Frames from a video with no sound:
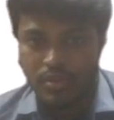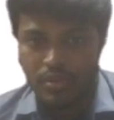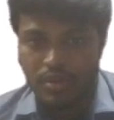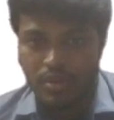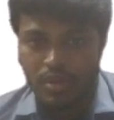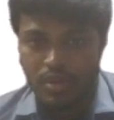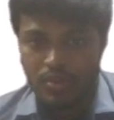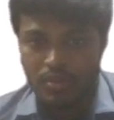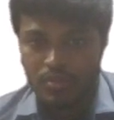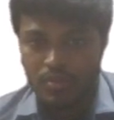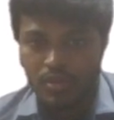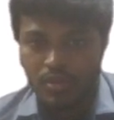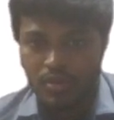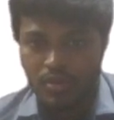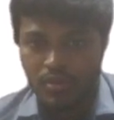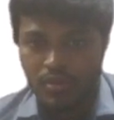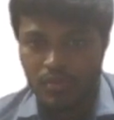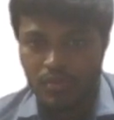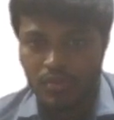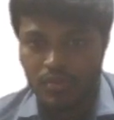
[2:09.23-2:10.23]
number
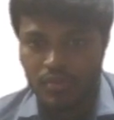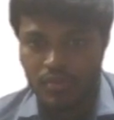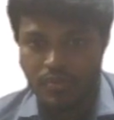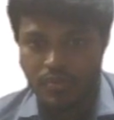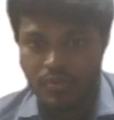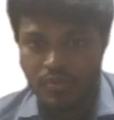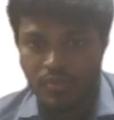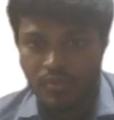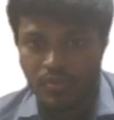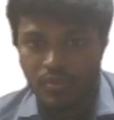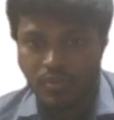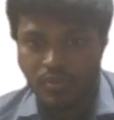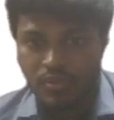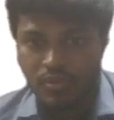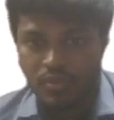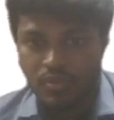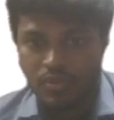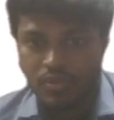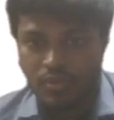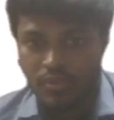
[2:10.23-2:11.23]
of
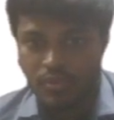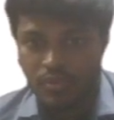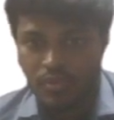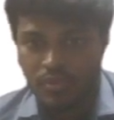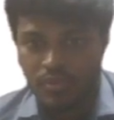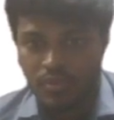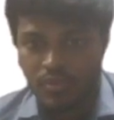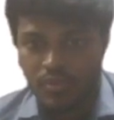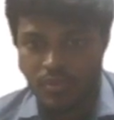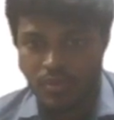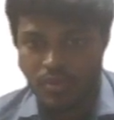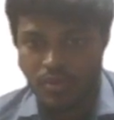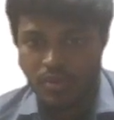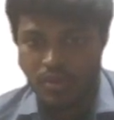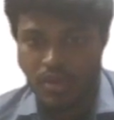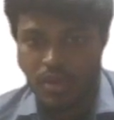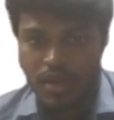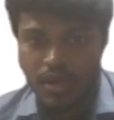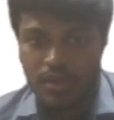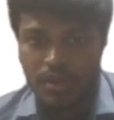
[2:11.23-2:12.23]
rows,
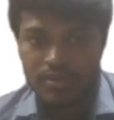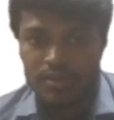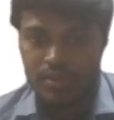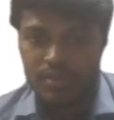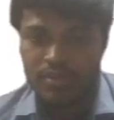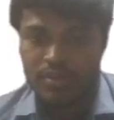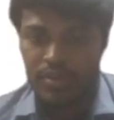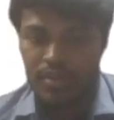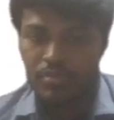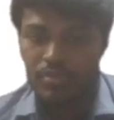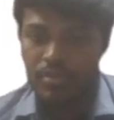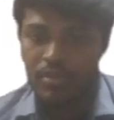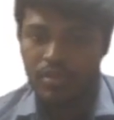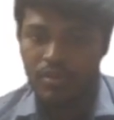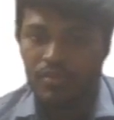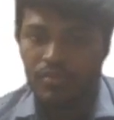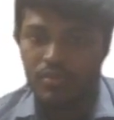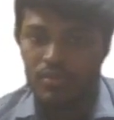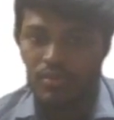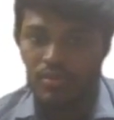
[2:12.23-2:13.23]
and since number
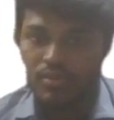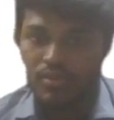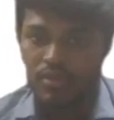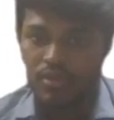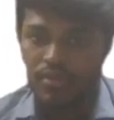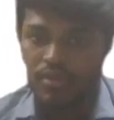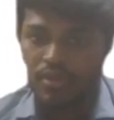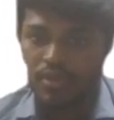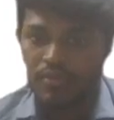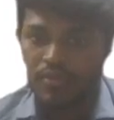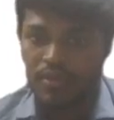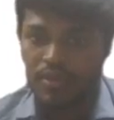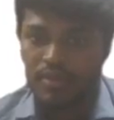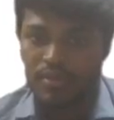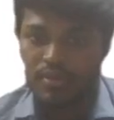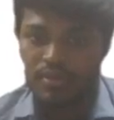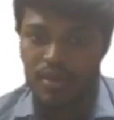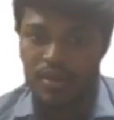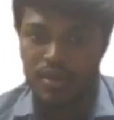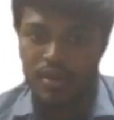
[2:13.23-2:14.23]
of rows is given
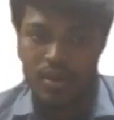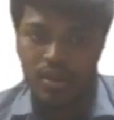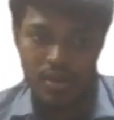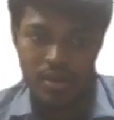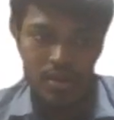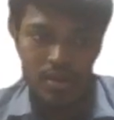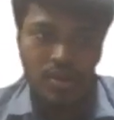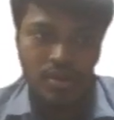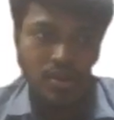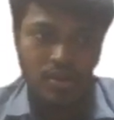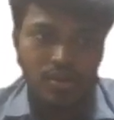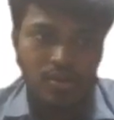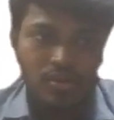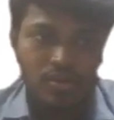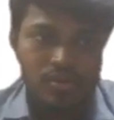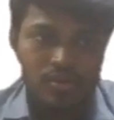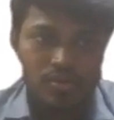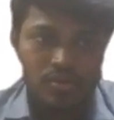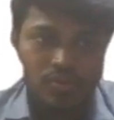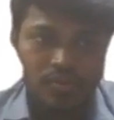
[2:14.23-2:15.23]
as r,
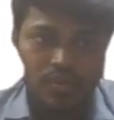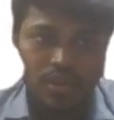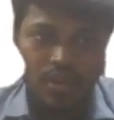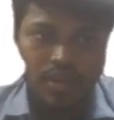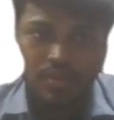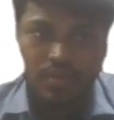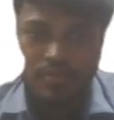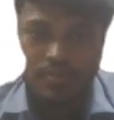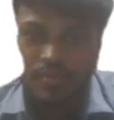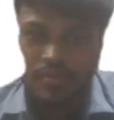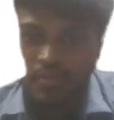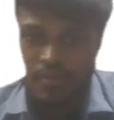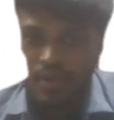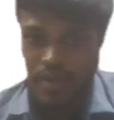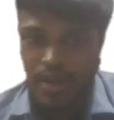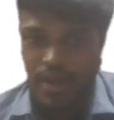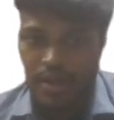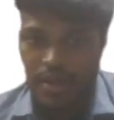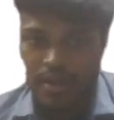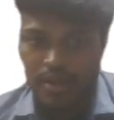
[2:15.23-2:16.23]
so we can
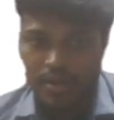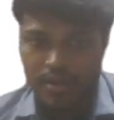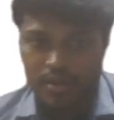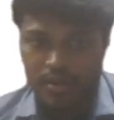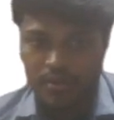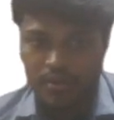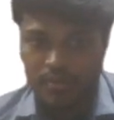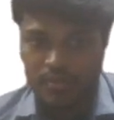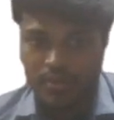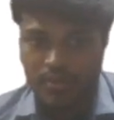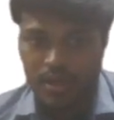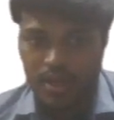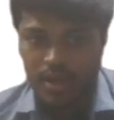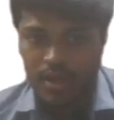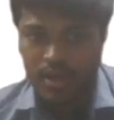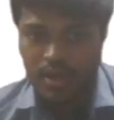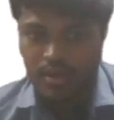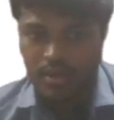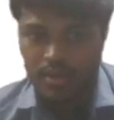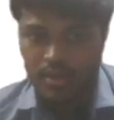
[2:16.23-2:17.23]
write here
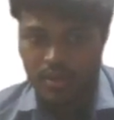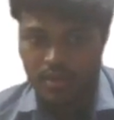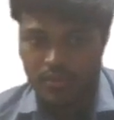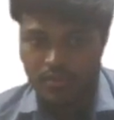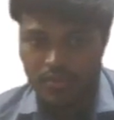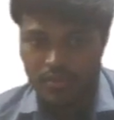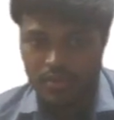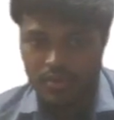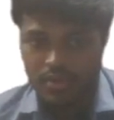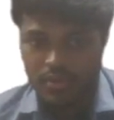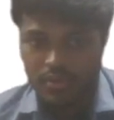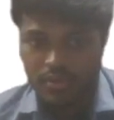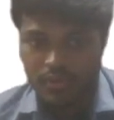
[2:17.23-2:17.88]
that therefore